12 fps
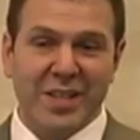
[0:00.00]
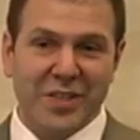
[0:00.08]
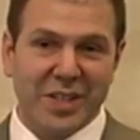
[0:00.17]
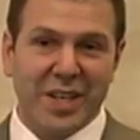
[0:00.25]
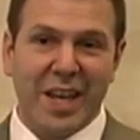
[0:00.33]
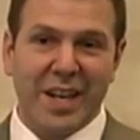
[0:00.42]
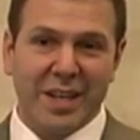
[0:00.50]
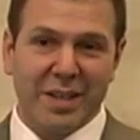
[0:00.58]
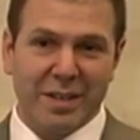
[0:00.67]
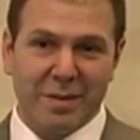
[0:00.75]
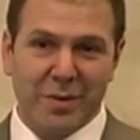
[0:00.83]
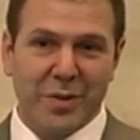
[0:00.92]
genetic
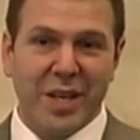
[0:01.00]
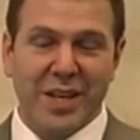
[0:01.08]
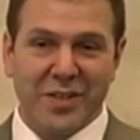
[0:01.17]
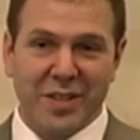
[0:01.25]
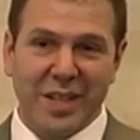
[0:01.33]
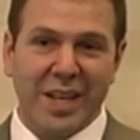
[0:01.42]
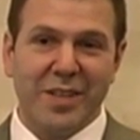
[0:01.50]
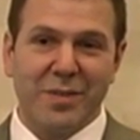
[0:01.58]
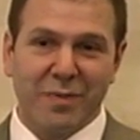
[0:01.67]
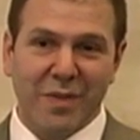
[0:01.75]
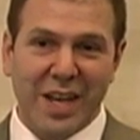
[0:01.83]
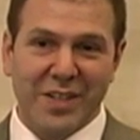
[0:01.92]
mutation, that is
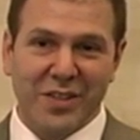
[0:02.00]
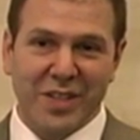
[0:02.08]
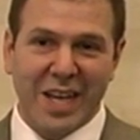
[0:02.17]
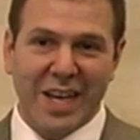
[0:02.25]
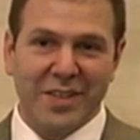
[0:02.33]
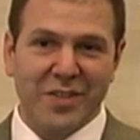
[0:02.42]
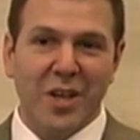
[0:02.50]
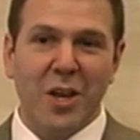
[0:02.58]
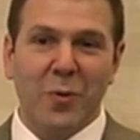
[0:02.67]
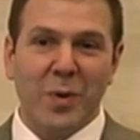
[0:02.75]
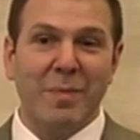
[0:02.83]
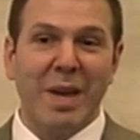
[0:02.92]
Fragile X,
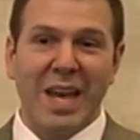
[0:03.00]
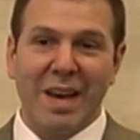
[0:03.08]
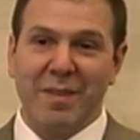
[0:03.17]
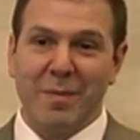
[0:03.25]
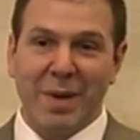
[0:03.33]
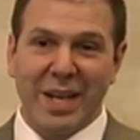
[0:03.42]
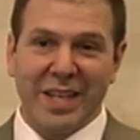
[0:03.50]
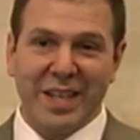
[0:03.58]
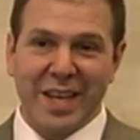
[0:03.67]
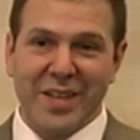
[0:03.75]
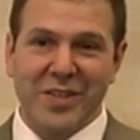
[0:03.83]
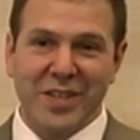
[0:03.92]
we may have a
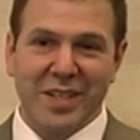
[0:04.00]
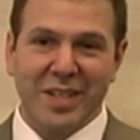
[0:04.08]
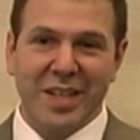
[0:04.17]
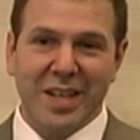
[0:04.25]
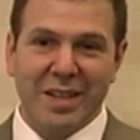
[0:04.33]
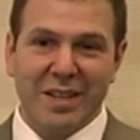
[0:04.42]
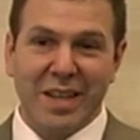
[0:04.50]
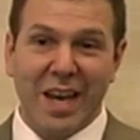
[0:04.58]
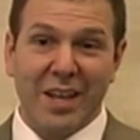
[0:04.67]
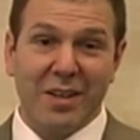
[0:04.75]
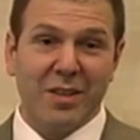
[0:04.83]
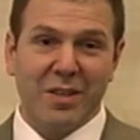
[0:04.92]
medication that